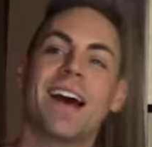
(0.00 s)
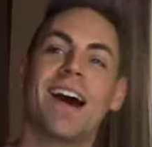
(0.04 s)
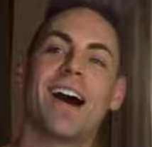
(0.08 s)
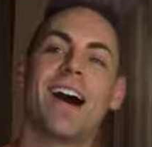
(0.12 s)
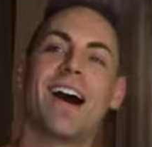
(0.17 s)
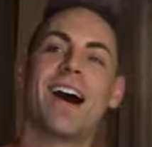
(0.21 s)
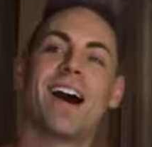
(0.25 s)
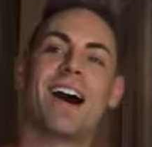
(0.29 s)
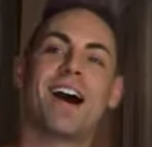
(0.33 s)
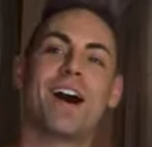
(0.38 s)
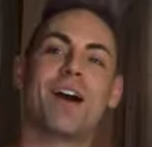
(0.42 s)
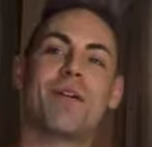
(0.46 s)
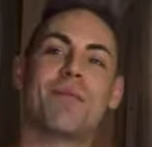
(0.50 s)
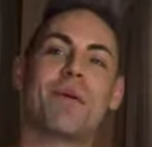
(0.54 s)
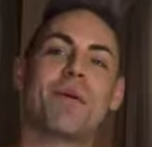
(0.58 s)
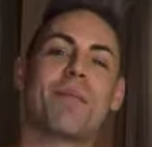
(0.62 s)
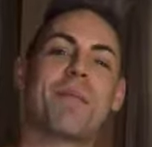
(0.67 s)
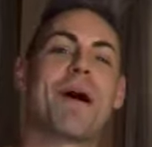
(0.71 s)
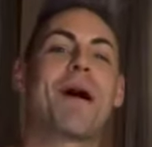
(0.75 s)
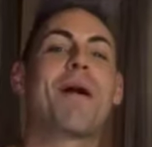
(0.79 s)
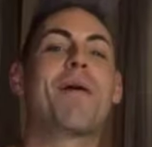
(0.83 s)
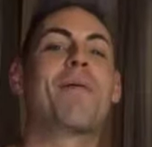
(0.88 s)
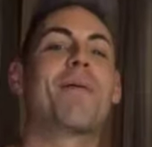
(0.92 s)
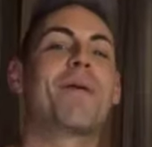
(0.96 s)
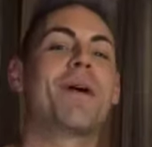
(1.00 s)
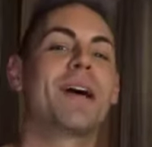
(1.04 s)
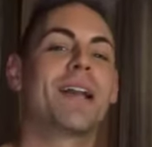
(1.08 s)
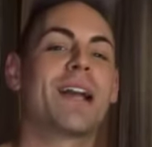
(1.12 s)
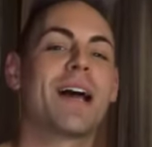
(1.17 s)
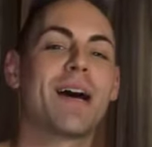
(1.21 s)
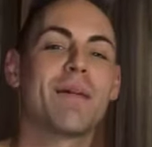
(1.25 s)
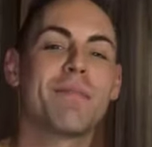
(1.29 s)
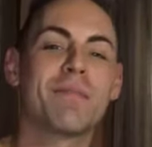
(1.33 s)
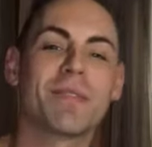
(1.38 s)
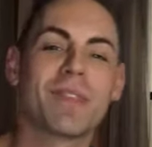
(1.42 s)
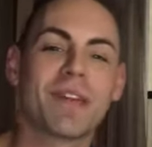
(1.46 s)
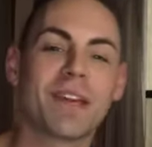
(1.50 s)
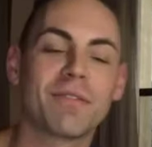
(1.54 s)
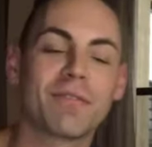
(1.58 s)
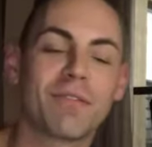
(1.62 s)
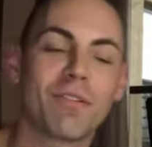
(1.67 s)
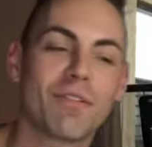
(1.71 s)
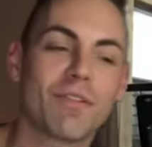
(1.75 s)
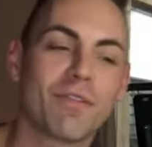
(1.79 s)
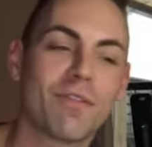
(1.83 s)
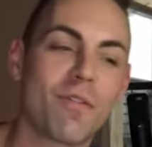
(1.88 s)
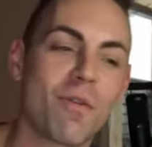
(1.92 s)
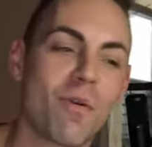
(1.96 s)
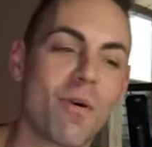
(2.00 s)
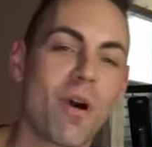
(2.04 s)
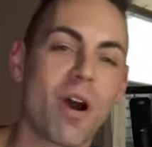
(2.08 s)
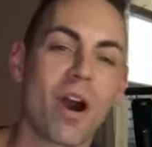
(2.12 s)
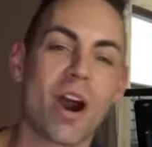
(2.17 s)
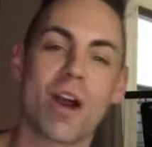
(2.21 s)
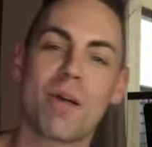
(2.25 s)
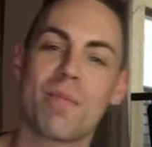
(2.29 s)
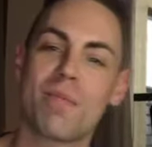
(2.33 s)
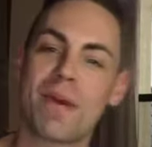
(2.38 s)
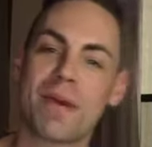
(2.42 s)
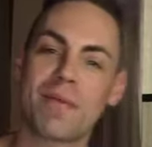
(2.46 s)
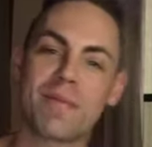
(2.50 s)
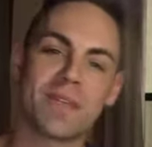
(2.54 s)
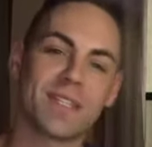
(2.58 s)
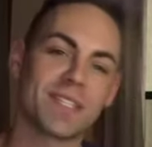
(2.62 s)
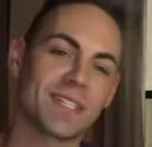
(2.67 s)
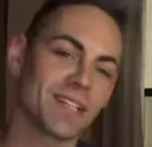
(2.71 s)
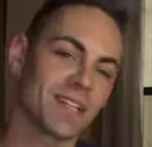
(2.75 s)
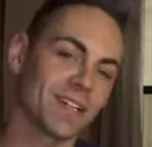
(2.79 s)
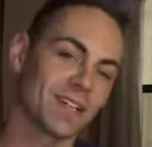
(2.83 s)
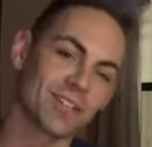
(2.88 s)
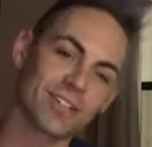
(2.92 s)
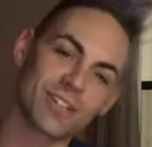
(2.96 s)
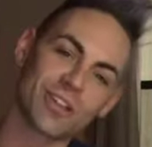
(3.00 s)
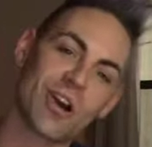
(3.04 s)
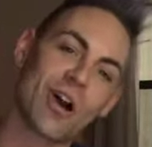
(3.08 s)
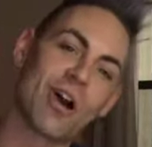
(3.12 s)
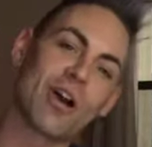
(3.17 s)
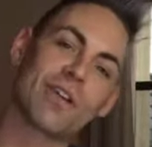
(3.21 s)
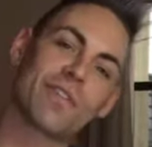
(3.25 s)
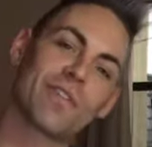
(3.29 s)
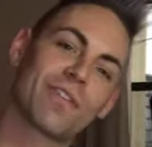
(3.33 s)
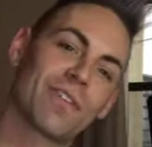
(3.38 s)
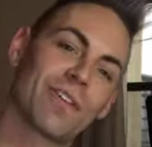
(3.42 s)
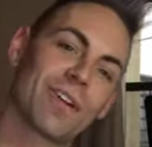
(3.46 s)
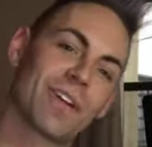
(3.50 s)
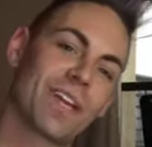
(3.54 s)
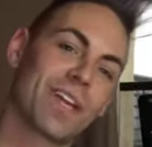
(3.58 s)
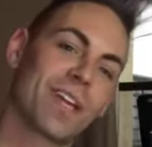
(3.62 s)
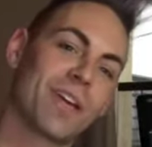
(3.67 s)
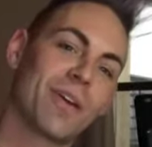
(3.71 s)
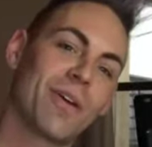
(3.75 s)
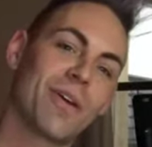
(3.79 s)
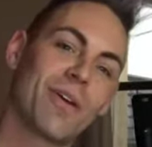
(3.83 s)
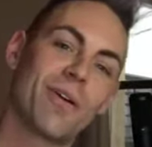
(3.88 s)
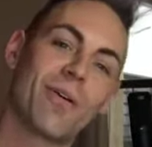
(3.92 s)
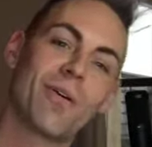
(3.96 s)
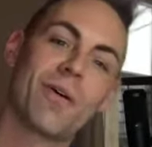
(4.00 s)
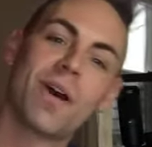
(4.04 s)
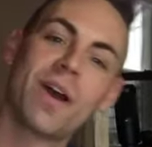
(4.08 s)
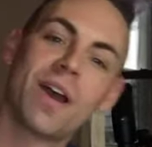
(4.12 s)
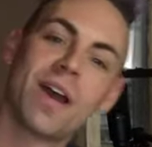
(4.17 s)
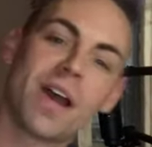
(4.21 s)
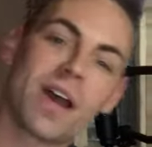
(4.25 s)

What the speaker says: about what I'm thankful for, maybe sing a song for you.